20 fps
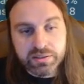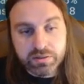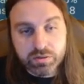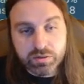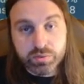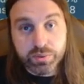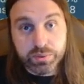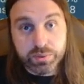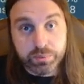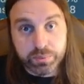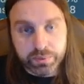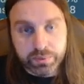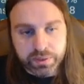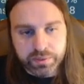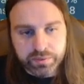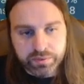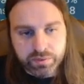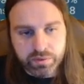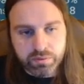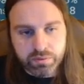crit
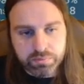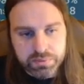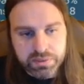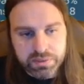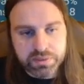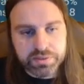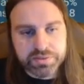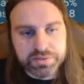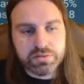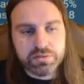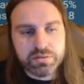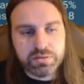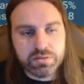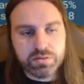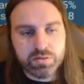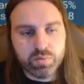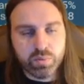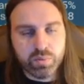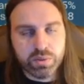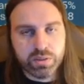rate though, because
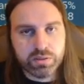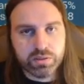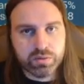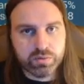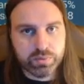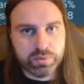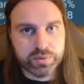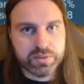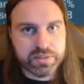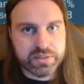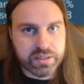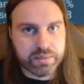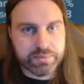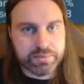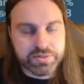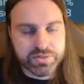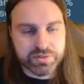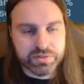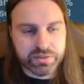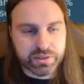you want crit damage
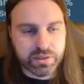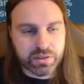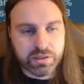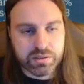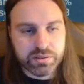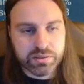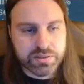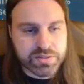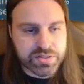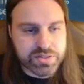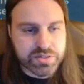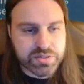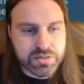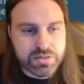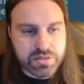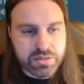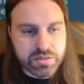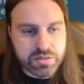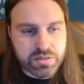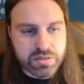on the gauntlets.
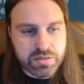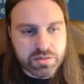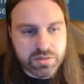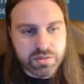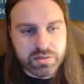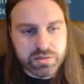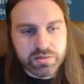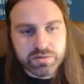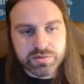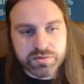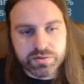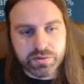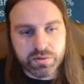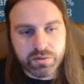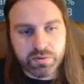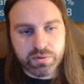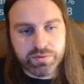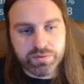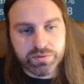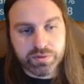So
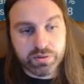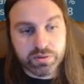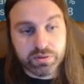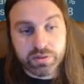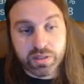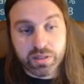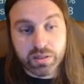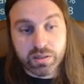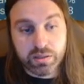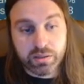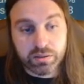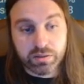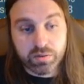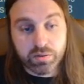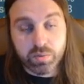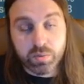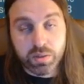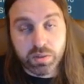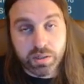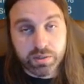if you could get like a
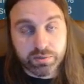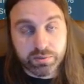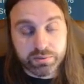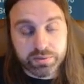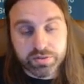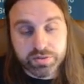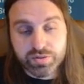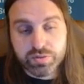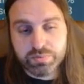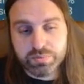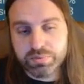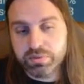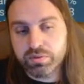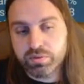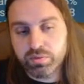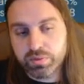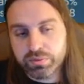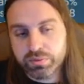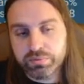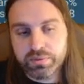quad or a triple
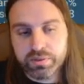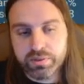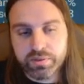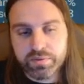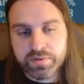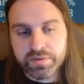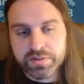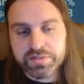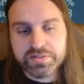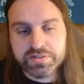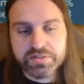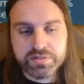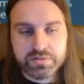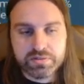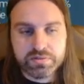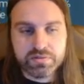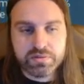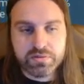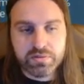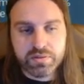crit rate on this,
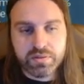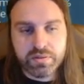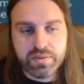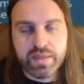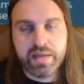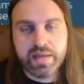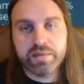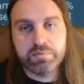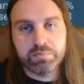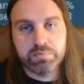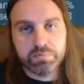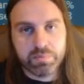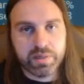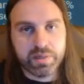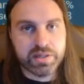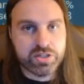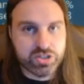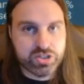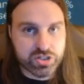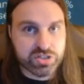that
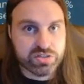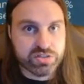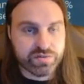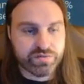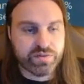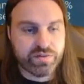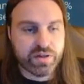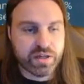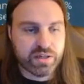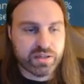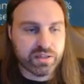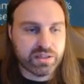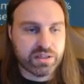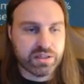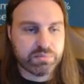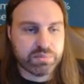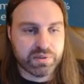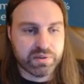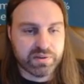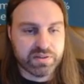might justify
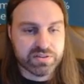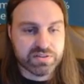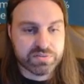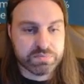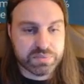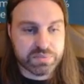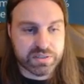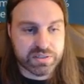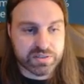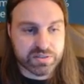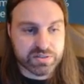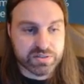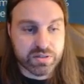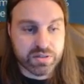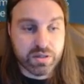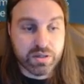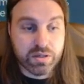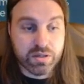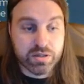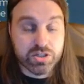keeping this piece.
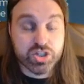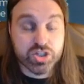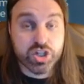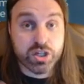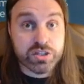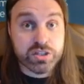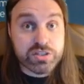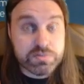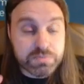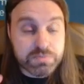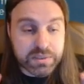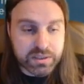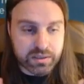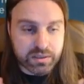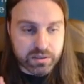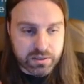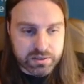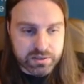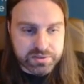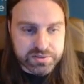Just
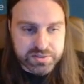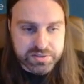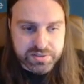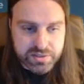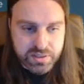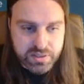because